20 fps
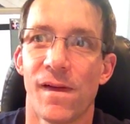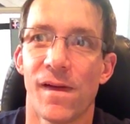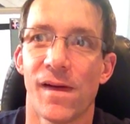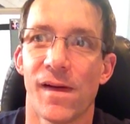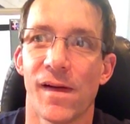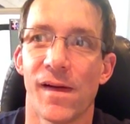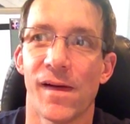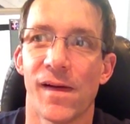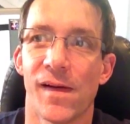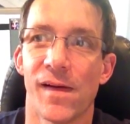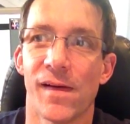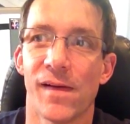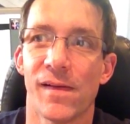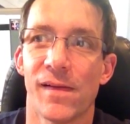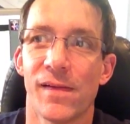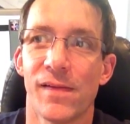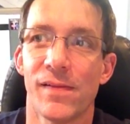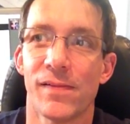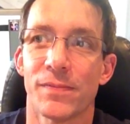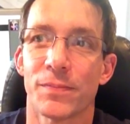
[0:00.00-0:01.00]
Uh,
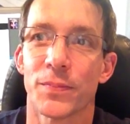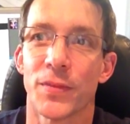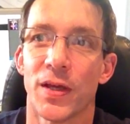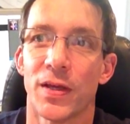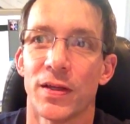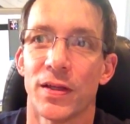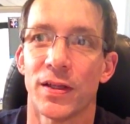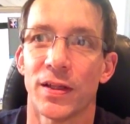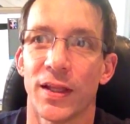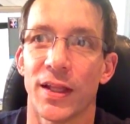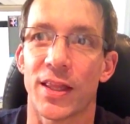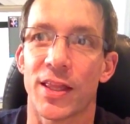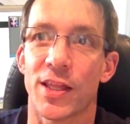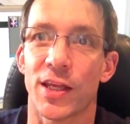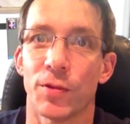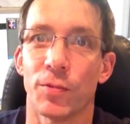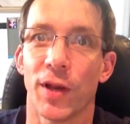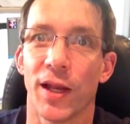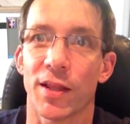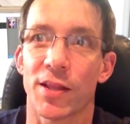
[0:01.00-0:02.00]
let's
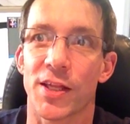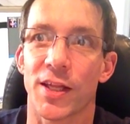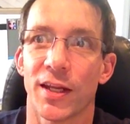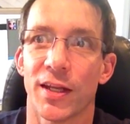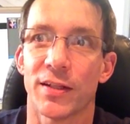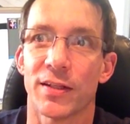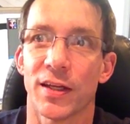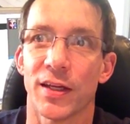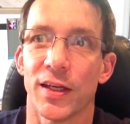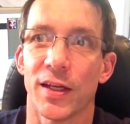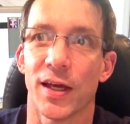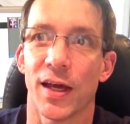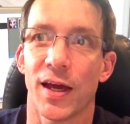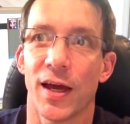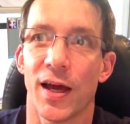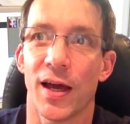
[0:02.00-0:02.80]
see, what else can I tell you?